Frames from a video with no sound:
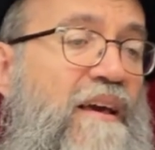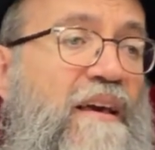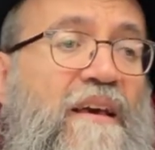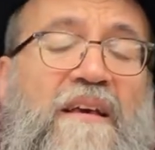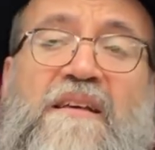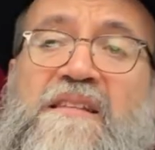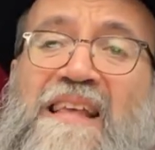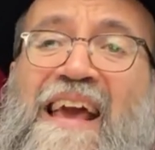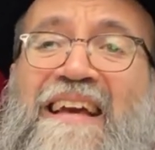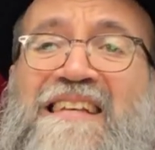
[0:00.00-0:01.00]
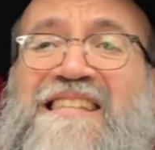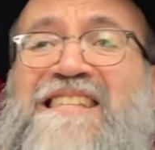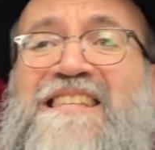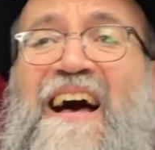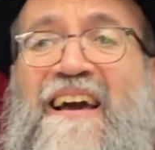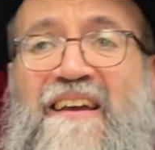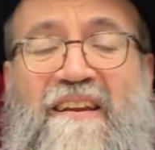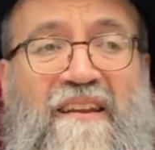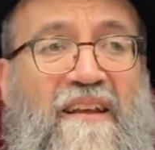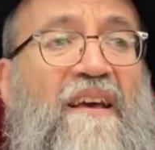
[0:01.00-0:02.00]
is a
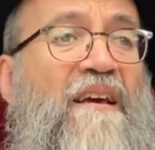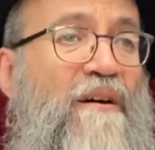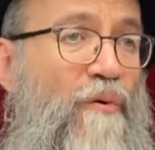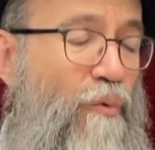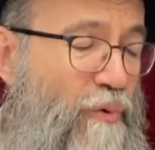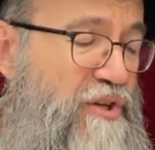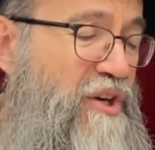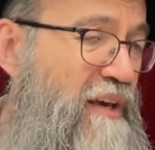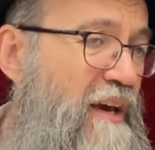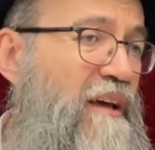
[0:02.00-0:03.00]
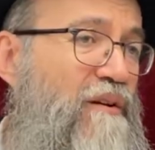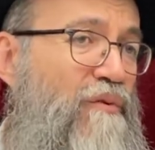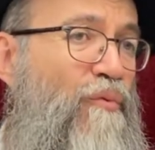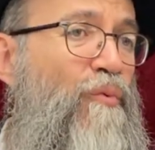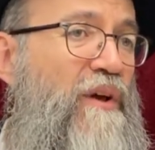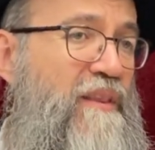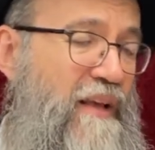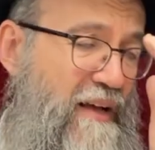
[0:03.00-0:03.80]
sign, which again, with